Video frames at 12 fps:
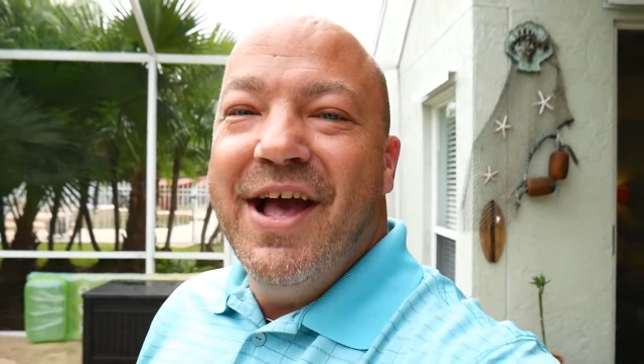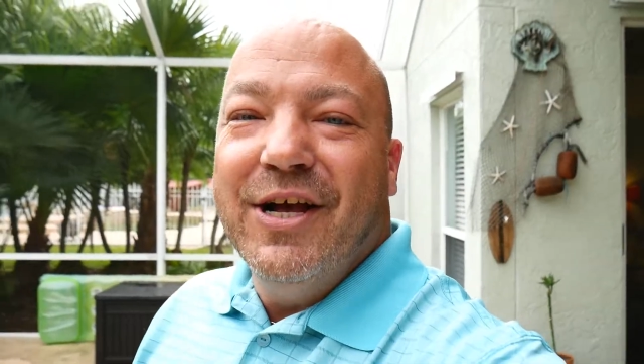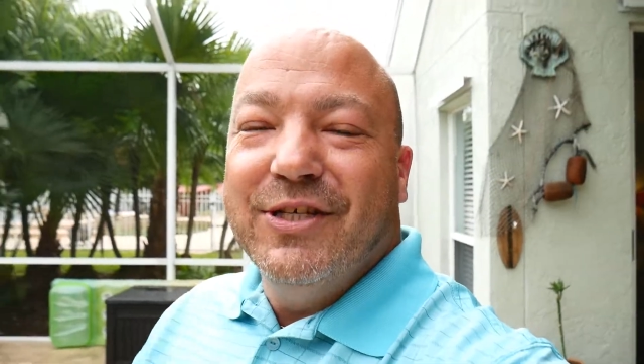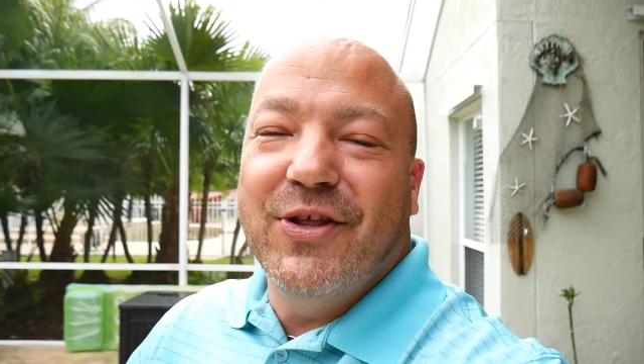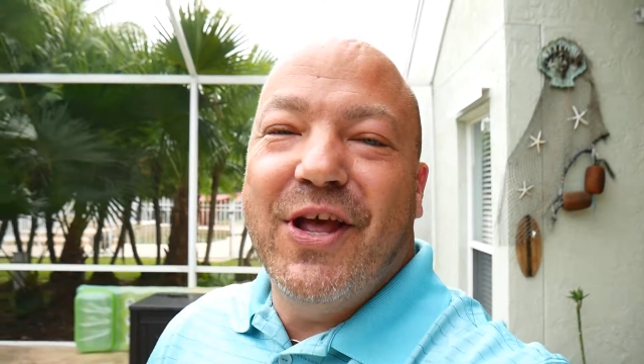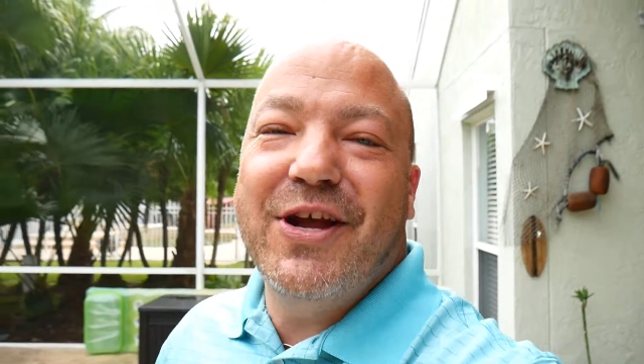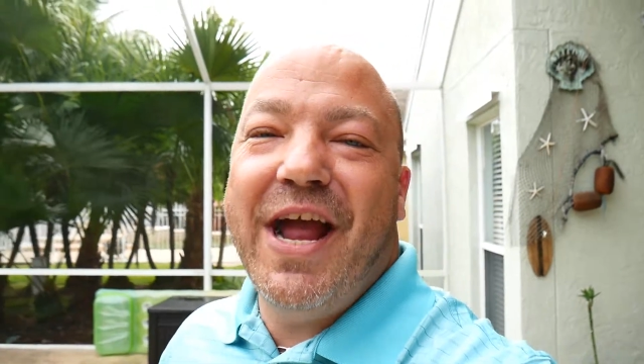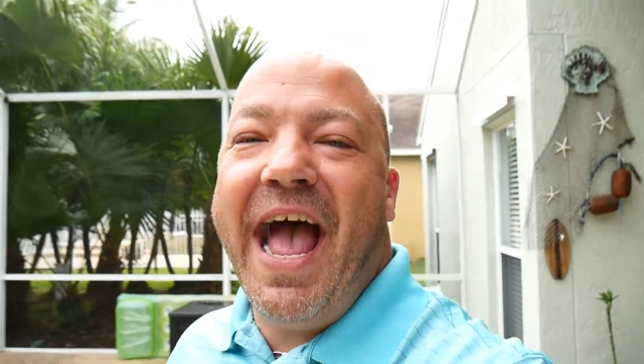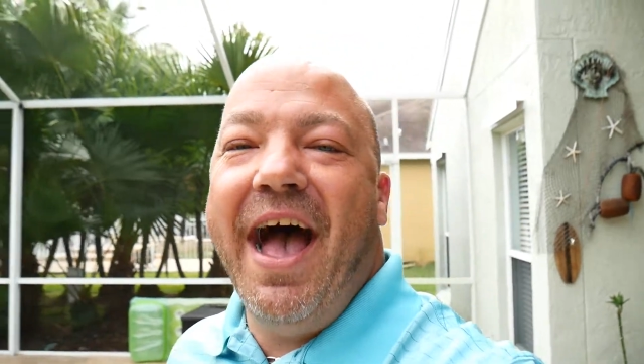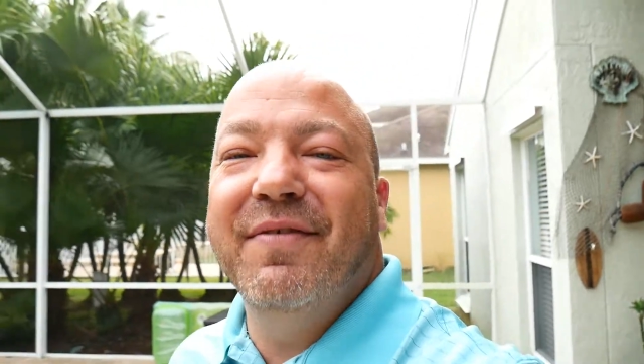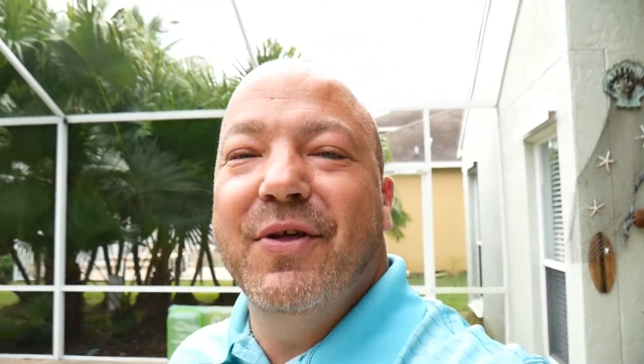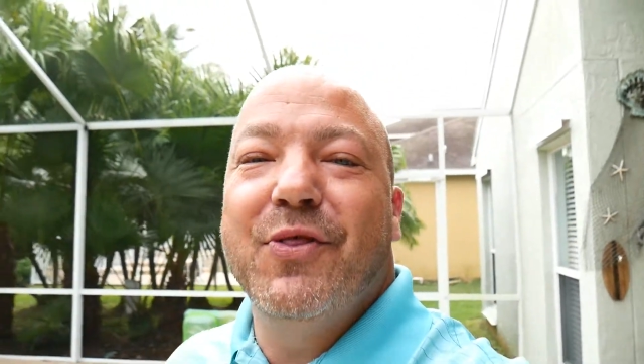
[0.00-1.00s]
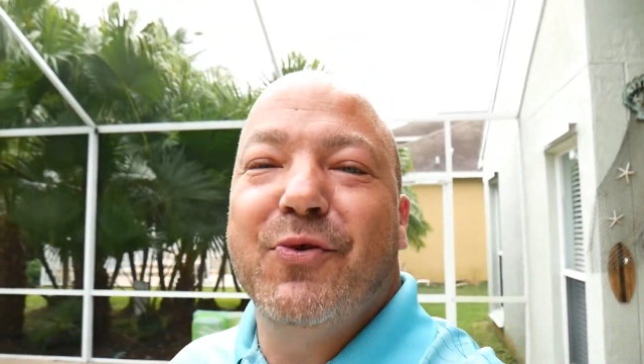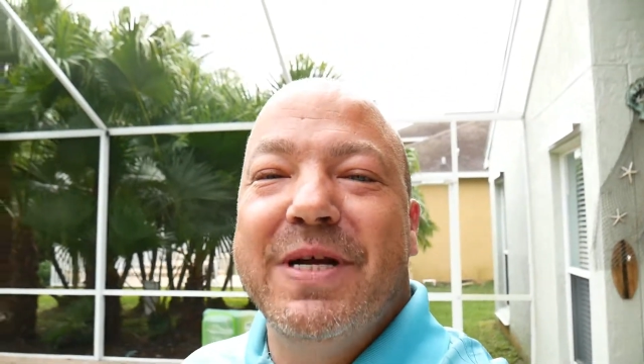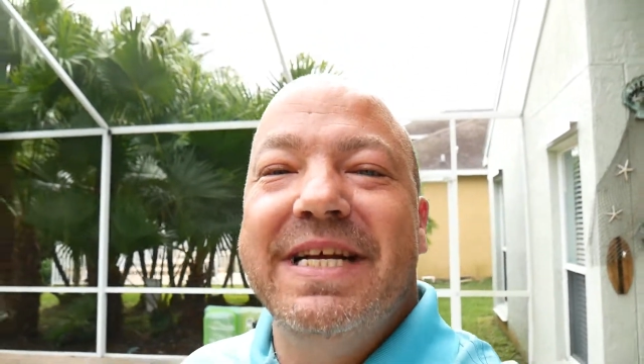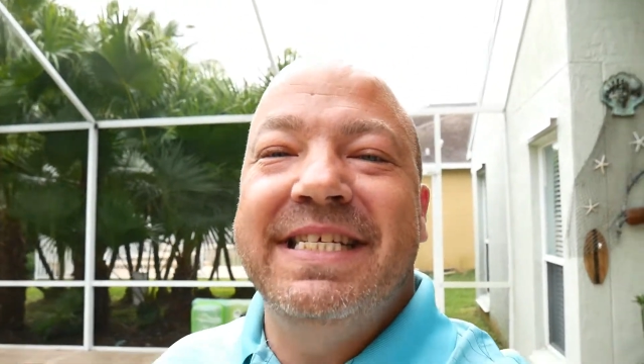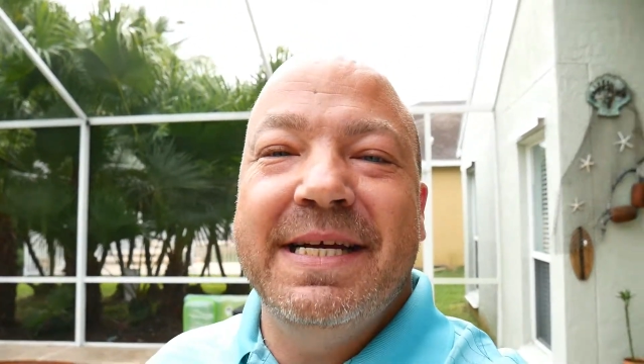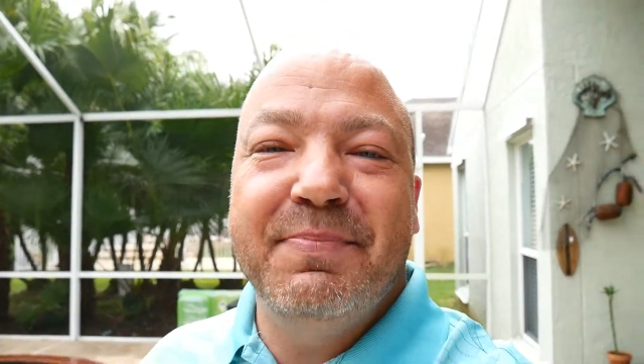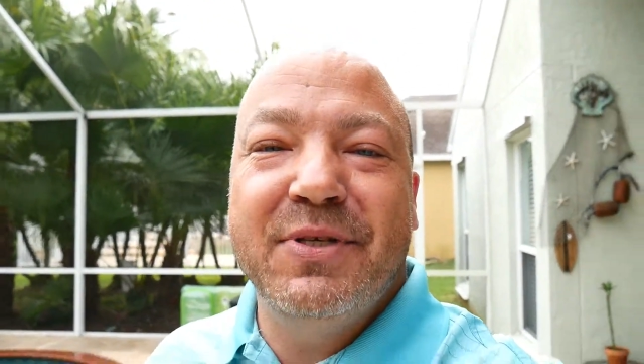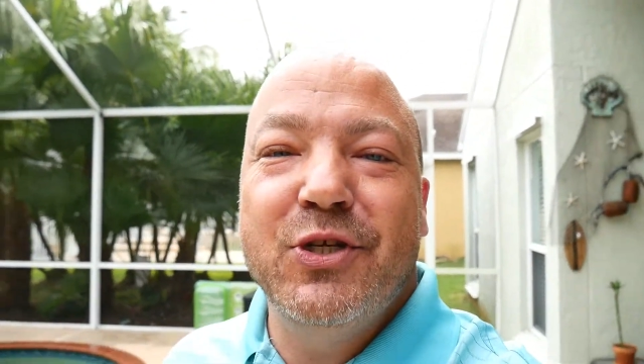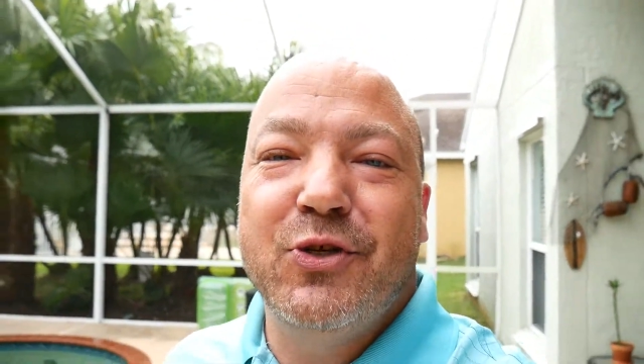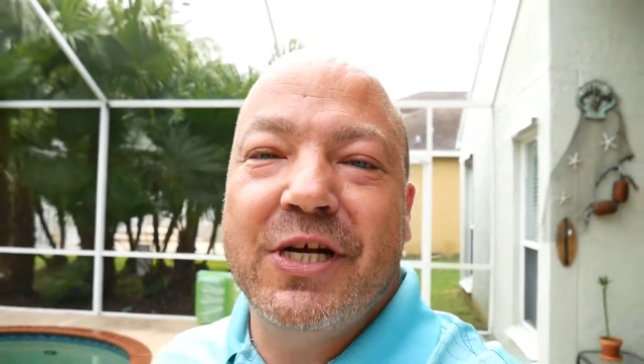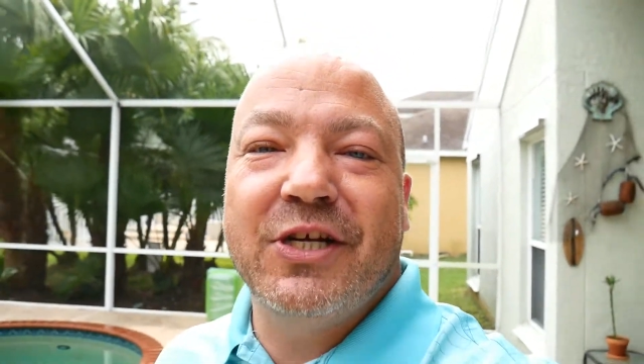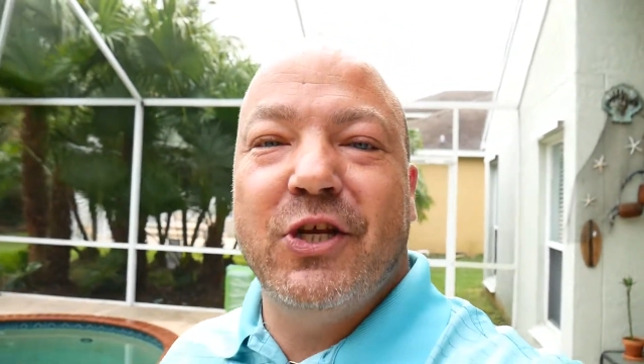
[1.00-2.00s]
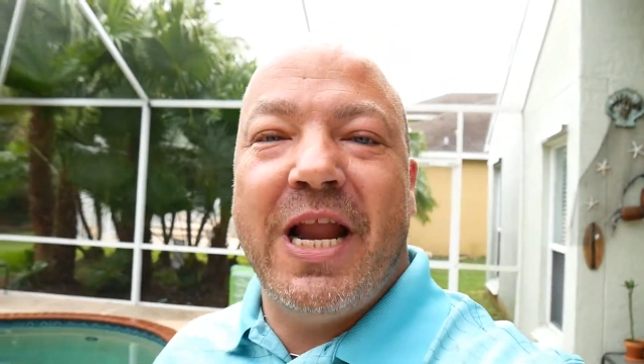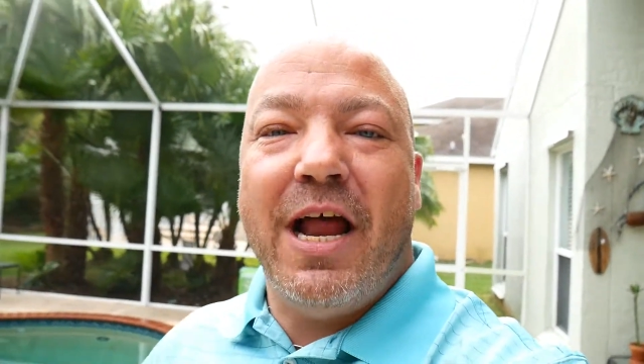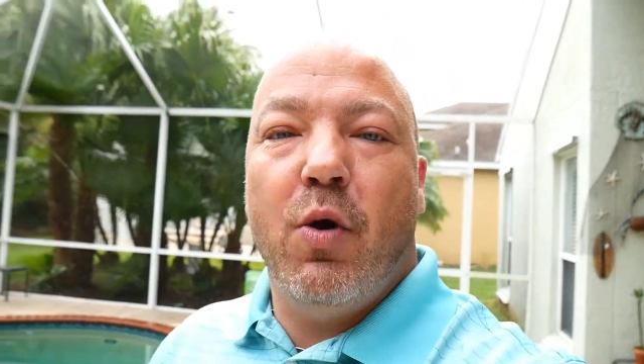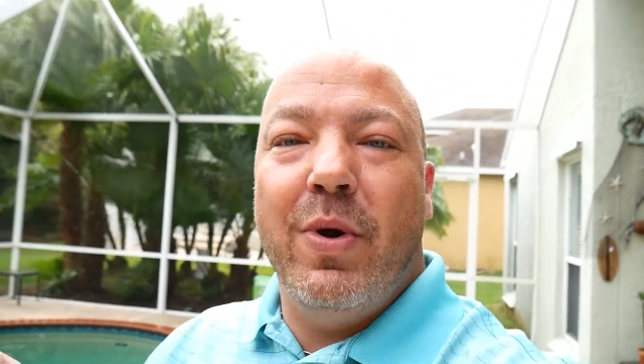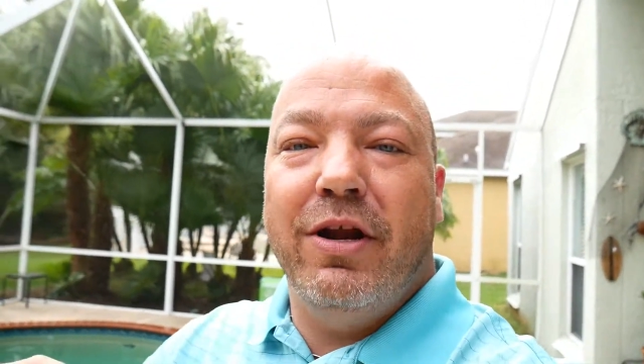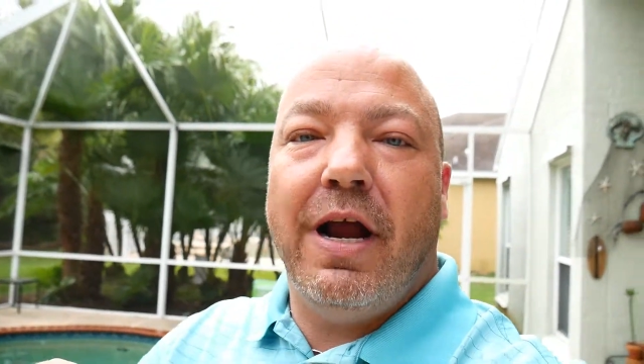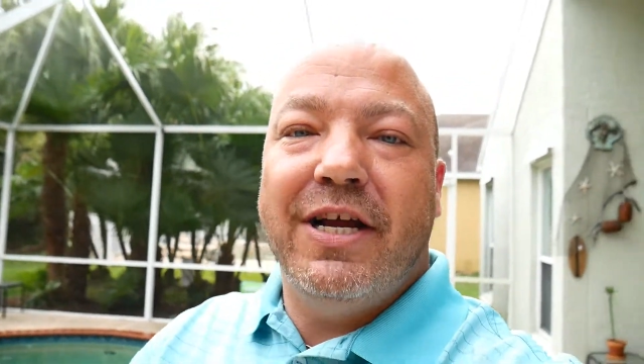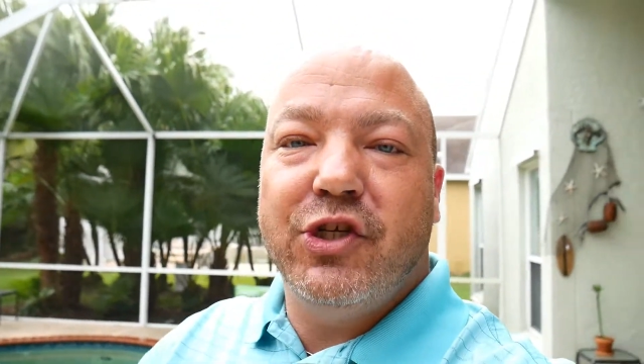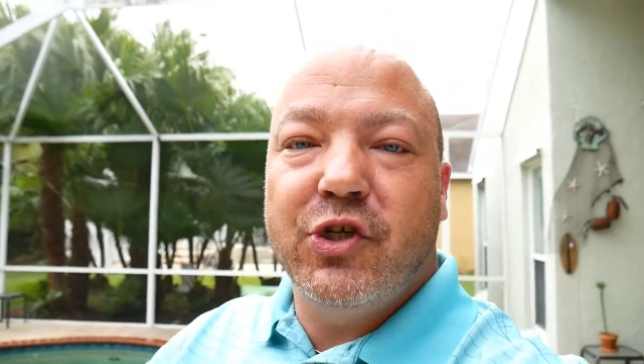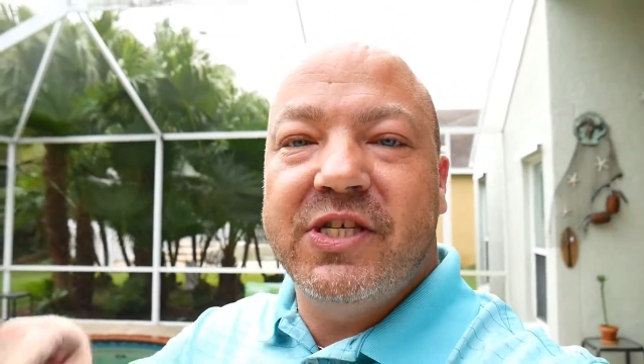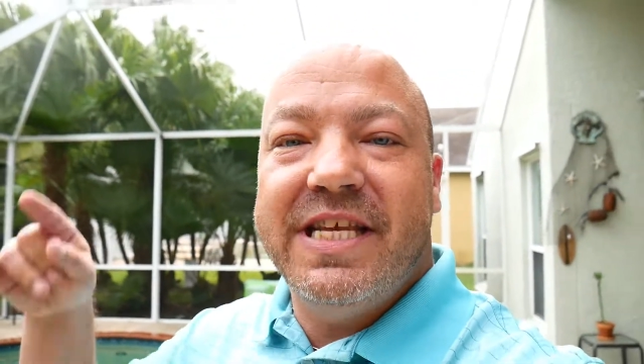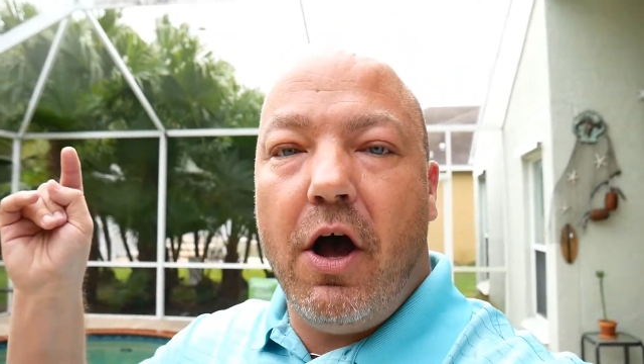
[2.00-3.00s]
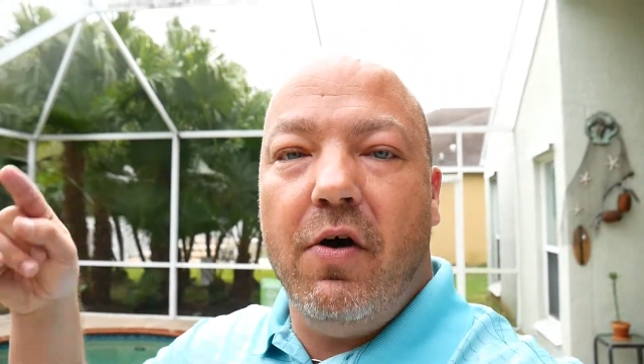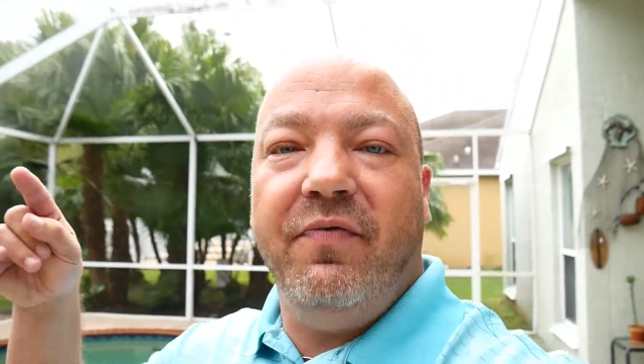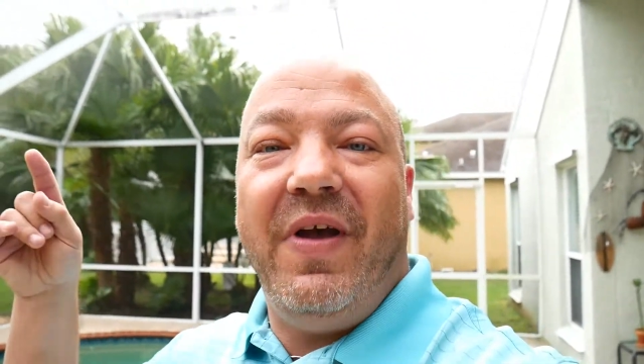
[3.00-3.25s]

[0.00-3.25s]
So there you have it. Three tips and tricks on how to winterize yourself